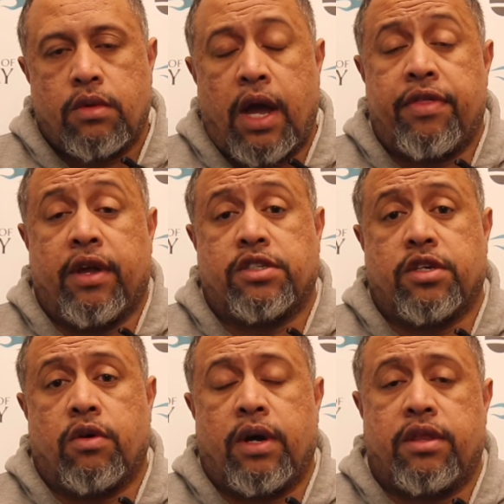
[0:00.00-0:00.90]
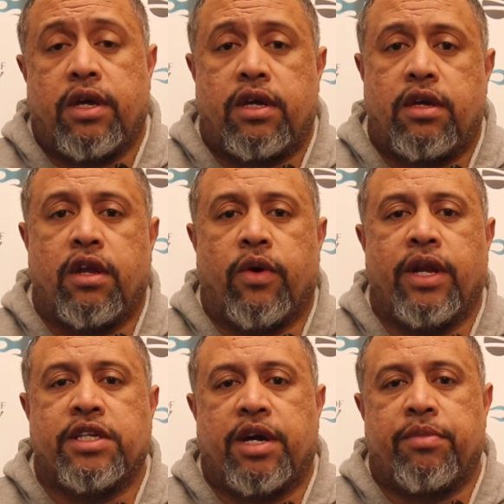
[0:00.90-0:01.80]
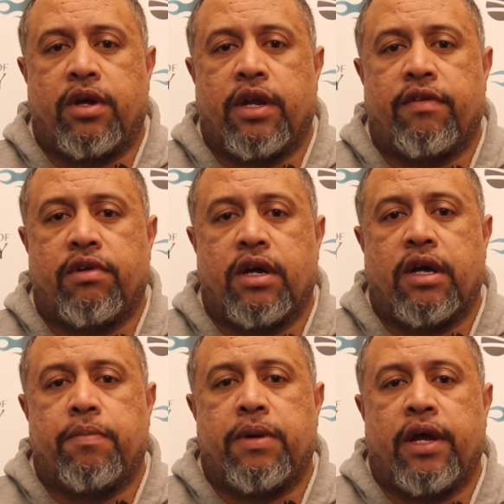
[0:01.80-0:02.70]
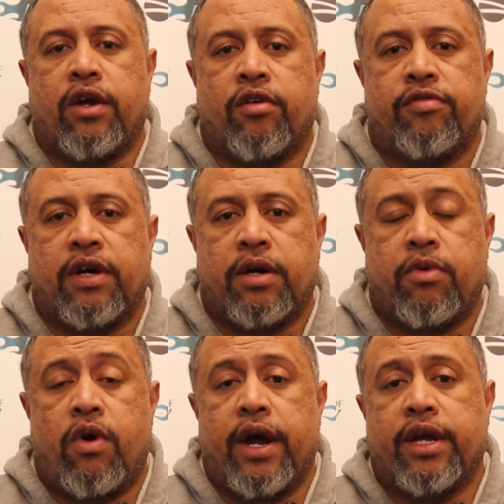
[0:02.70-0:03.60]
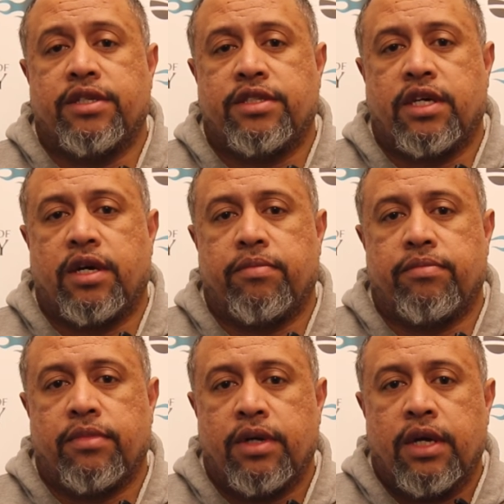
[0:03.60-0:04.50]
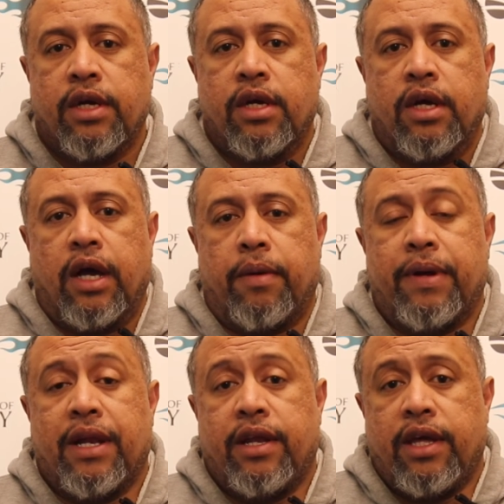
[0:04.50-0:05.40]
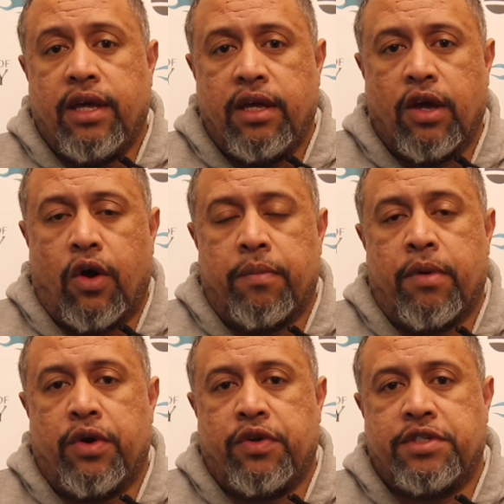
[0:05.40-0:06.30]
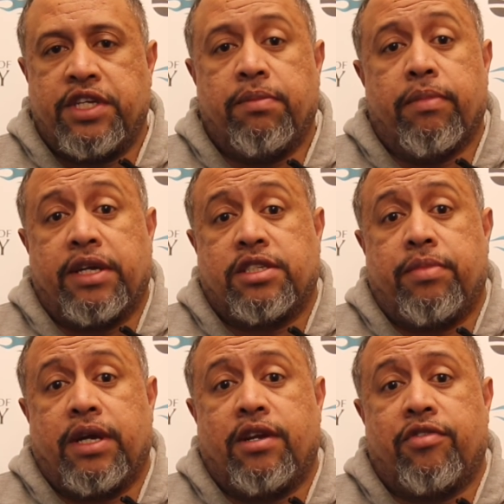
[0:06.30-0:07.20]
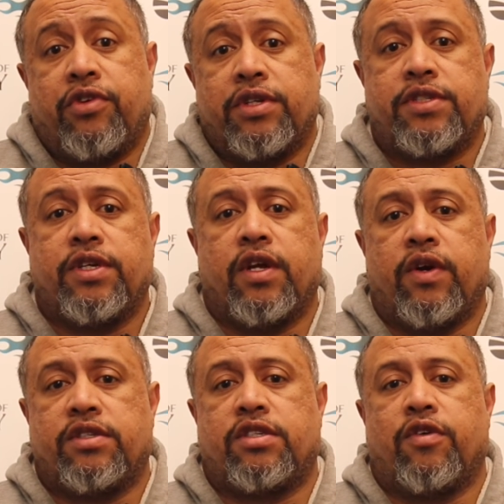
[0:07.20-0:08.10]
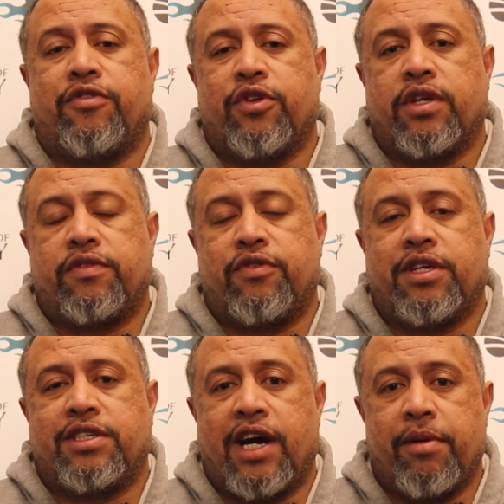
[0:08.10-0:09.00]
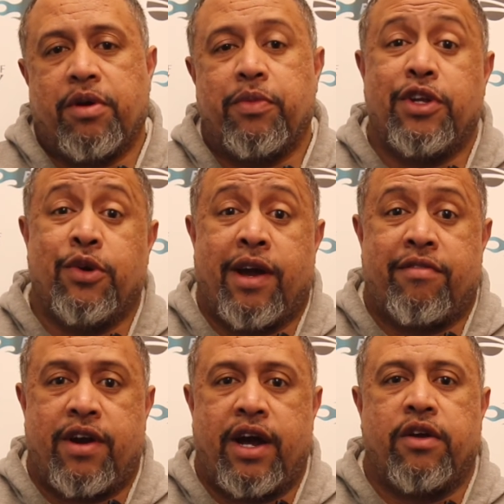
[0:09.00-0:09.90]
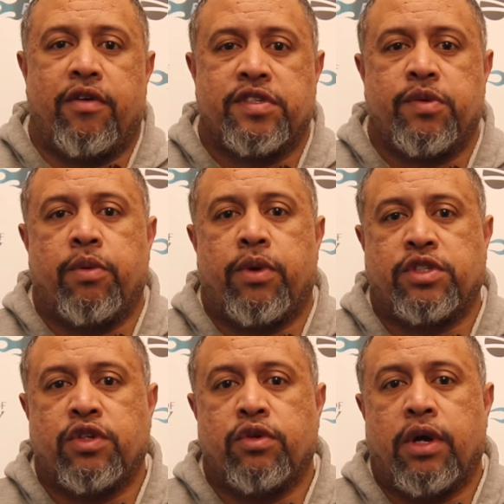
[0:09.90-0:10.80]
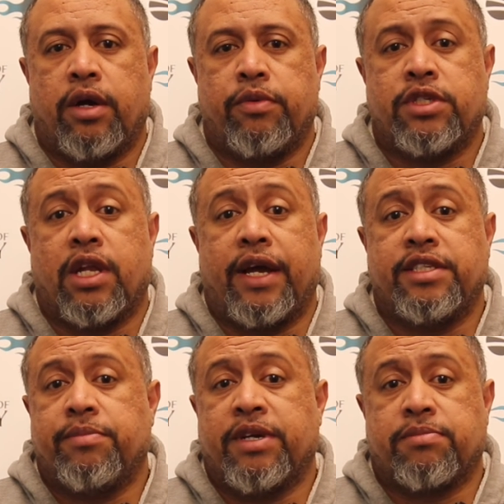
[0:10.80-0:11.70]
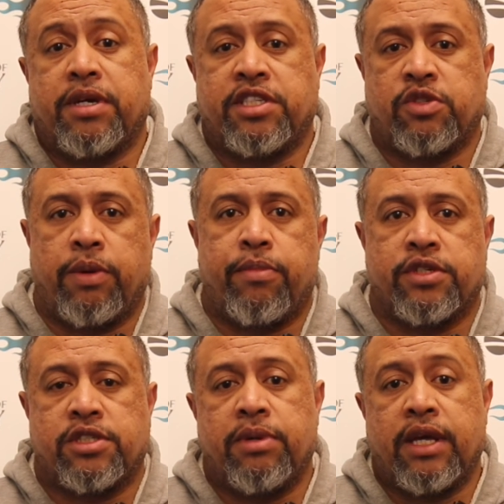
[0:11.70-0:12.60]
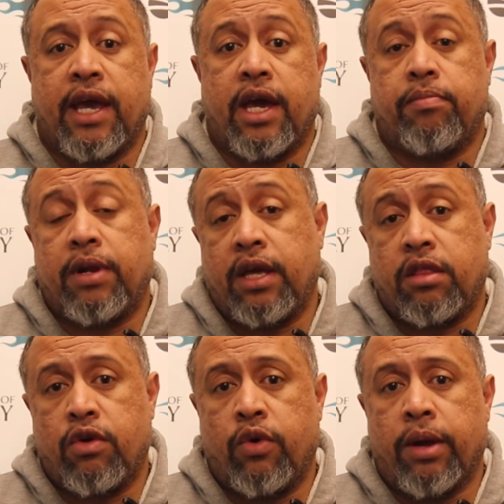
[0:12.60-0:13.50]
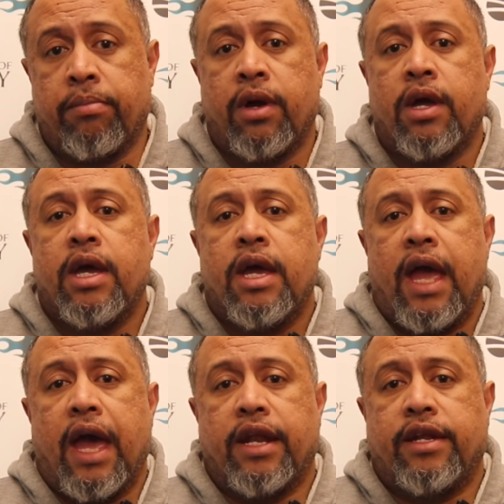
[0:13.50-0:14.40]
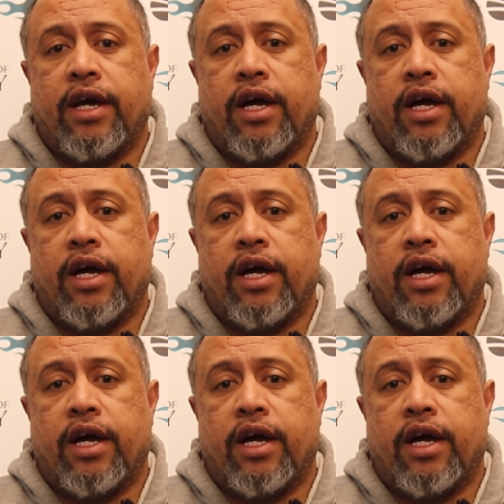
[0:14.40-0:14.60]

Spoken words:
I think so. I think, you know, anytime you can have a play of Ryan's ability on your team makes a big difference, you know. And so for the time that we do have Ryan, obviously we want to utilize him as much as we possibly can, play through him, and